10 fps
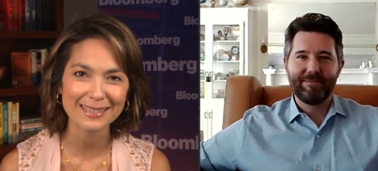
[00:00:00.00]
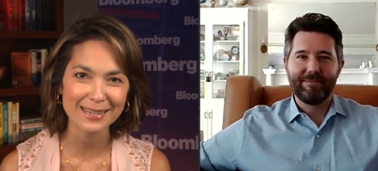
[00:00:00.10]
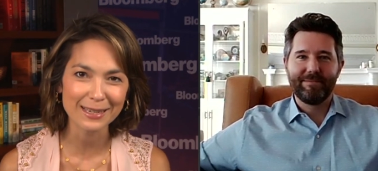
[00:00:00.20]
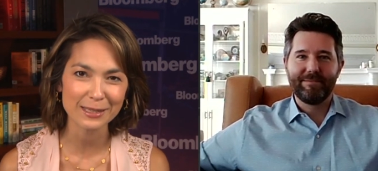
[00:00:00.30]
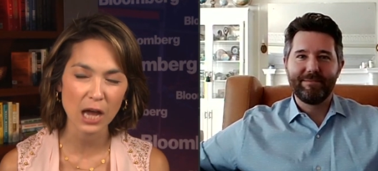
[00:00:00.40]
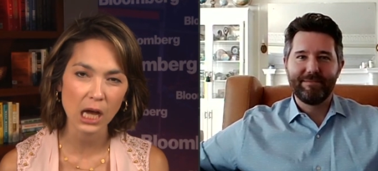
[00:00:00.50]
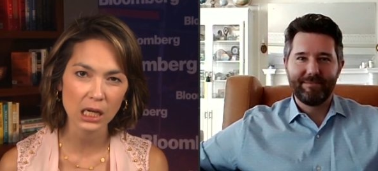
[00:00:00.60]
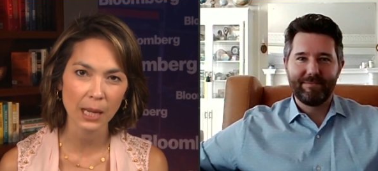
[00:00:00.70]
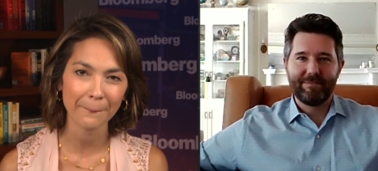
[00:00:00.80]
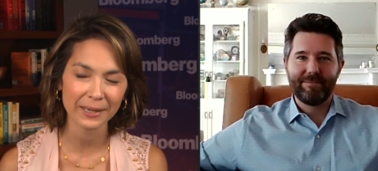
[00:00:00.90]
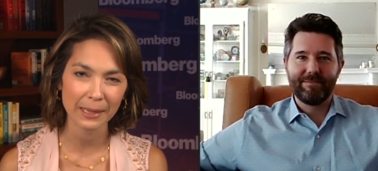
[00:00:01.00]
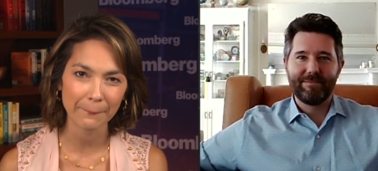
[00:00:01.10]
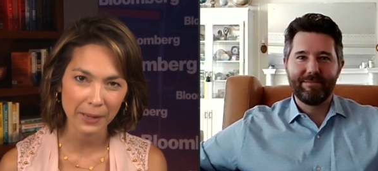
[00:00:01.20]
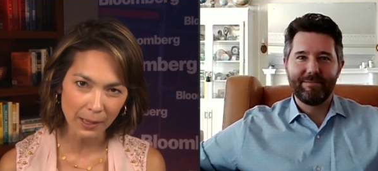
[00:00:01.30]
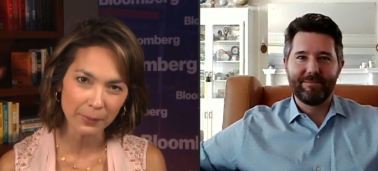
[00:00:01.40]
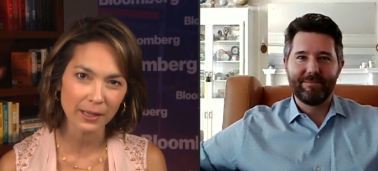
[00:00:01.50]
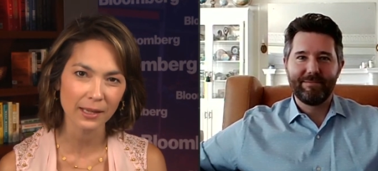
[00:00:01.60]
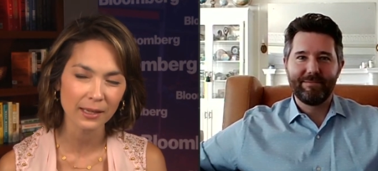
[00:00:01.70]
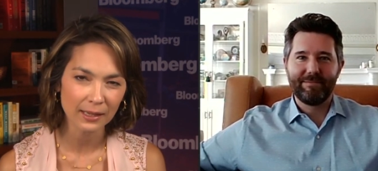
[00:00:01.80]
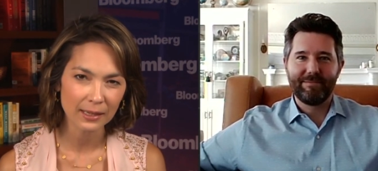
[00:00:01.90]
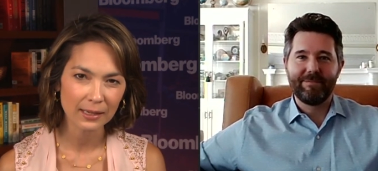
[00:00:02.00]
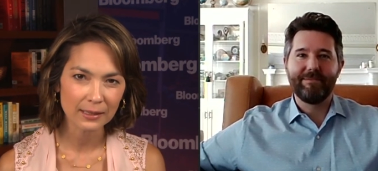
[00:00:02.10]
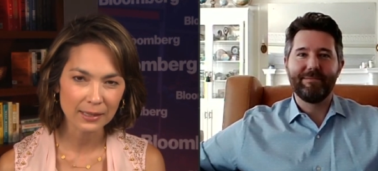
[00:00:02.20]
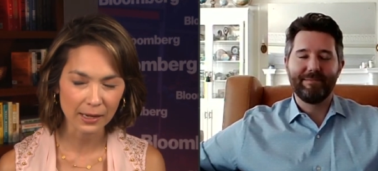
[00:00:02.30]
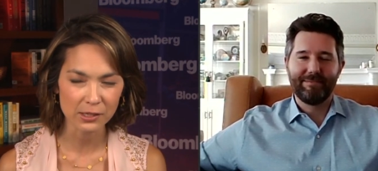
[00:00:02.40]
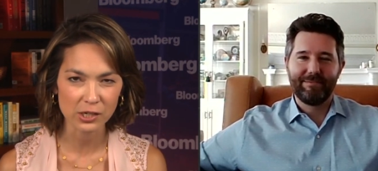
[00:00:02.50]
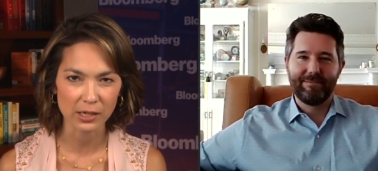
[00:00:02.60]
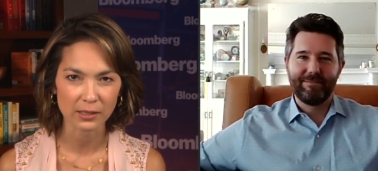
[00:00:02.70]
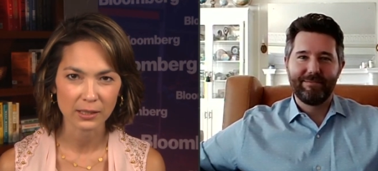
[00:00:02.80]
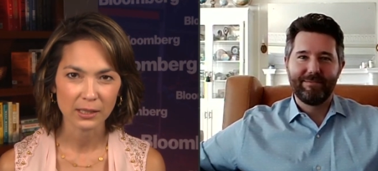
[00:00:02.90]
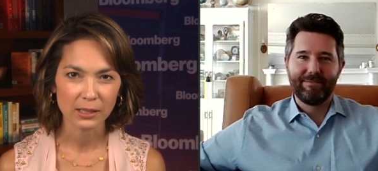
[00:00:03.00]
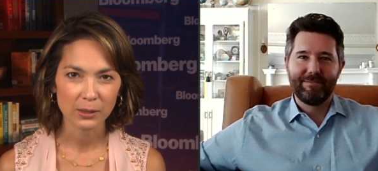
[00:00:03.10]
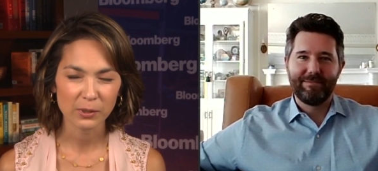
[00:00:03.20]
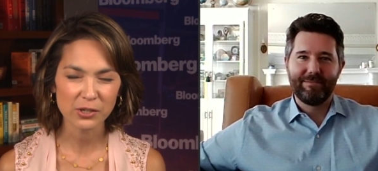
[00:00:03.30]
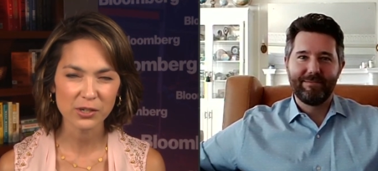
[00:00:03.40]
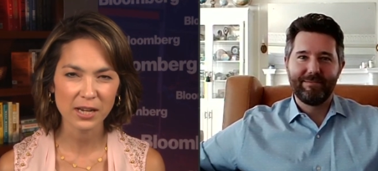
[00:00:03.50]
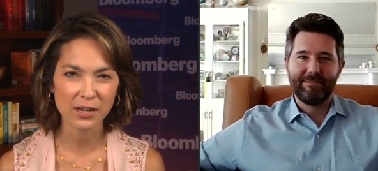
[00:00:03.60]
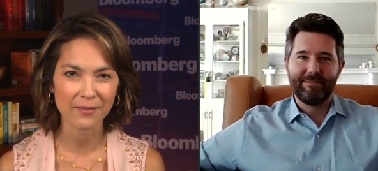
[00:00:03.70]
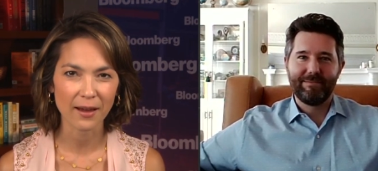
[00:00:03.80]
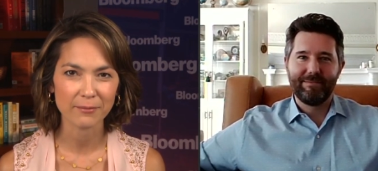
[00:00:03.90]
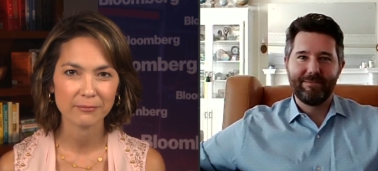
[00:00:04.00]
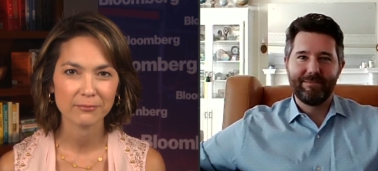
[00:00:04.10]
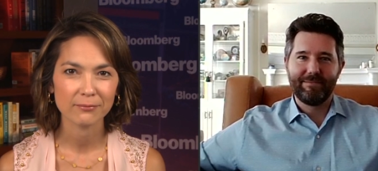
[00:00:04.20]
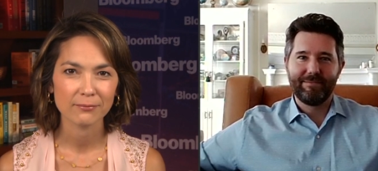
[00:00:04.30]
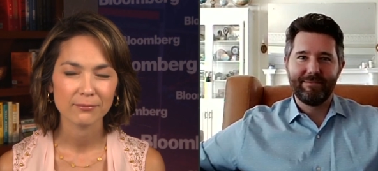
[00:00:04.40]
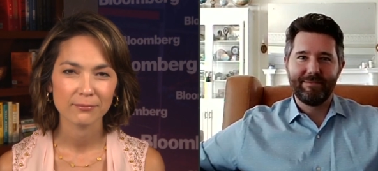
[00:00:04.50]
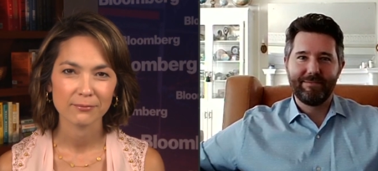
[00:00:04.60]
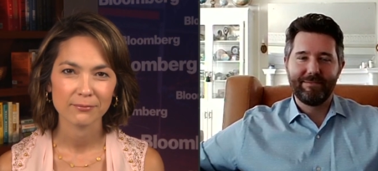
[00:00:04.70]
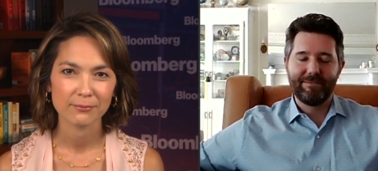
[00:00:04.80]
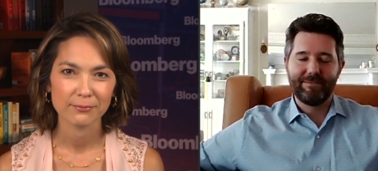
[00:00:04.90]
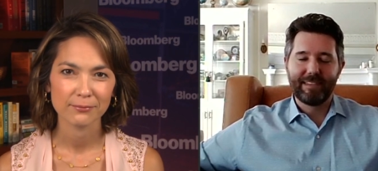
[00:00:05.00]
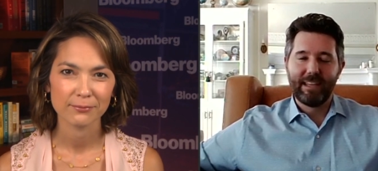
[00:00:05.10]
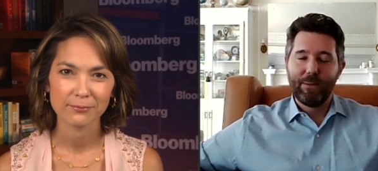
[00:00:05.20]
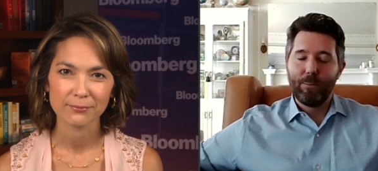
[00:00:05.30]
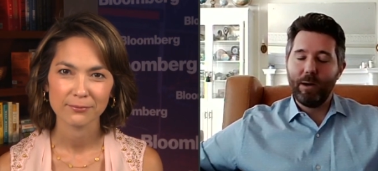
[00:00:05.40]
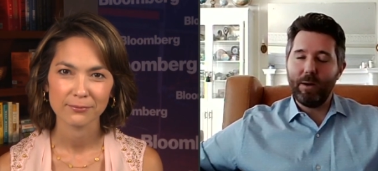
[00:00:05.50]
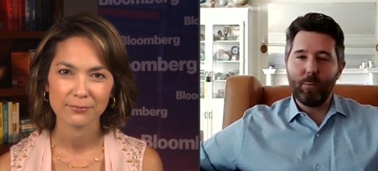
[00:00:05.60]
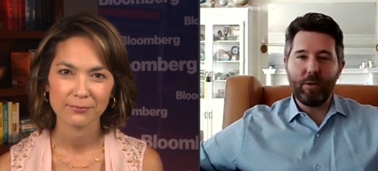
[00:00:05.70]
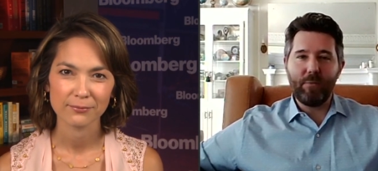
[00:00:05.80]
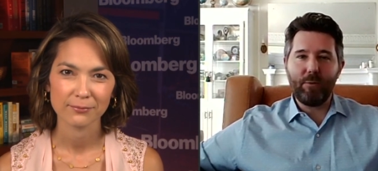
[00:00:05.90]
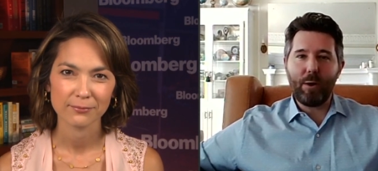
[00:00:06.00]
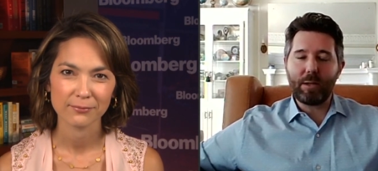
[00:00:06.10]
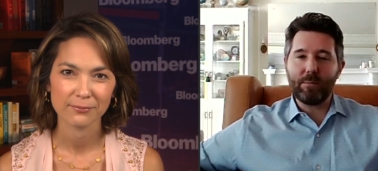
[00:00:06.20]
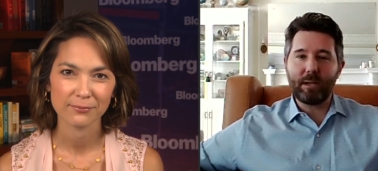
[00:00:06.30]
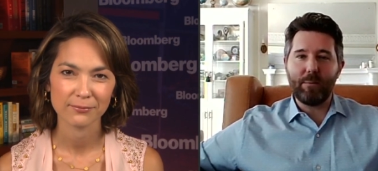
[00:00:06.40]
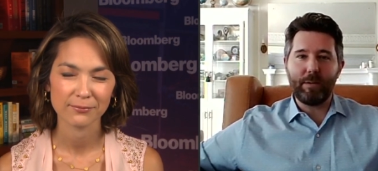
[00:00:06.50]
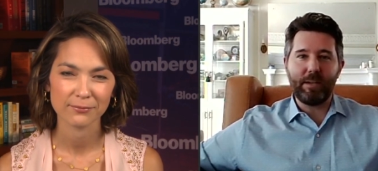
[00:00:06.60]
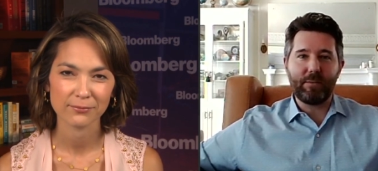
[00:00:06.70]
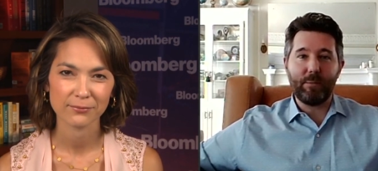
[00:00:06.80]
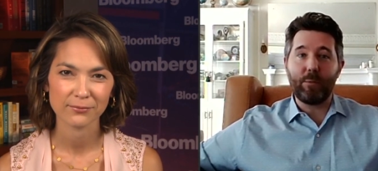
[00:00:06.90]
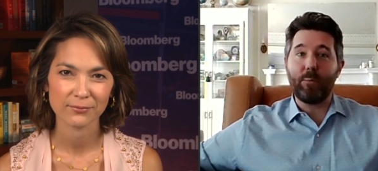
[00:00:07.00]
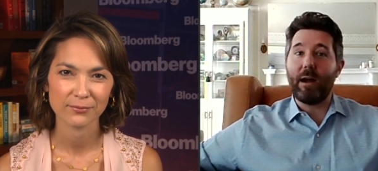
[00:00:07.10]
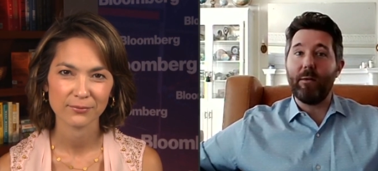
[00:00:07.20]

Speaker 1: TikTok company public next year. What's your take on that?
Speaker 2: Well, we've welcomed companies from around